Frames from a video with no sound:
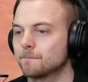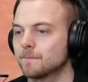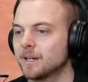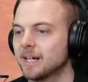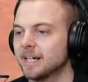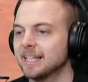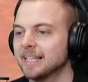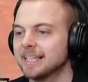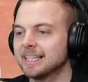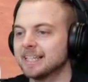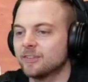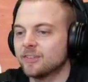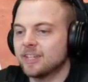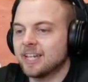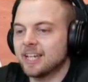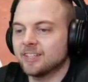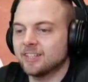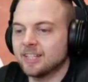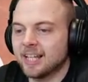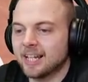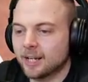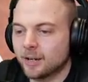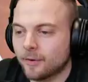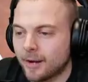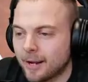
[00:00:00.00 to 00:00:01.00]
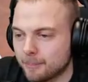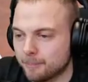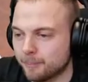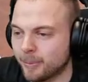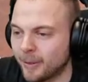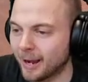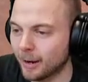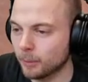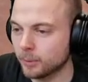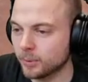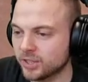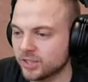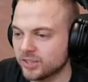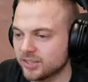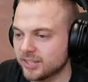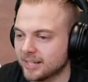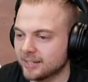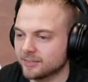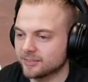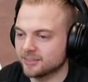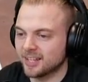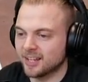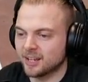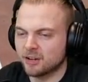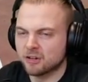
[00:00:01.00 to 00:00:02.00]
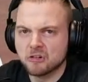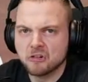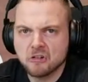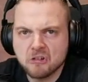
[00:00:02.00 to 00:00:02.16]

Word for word: I like how they get into like a right power stance, like.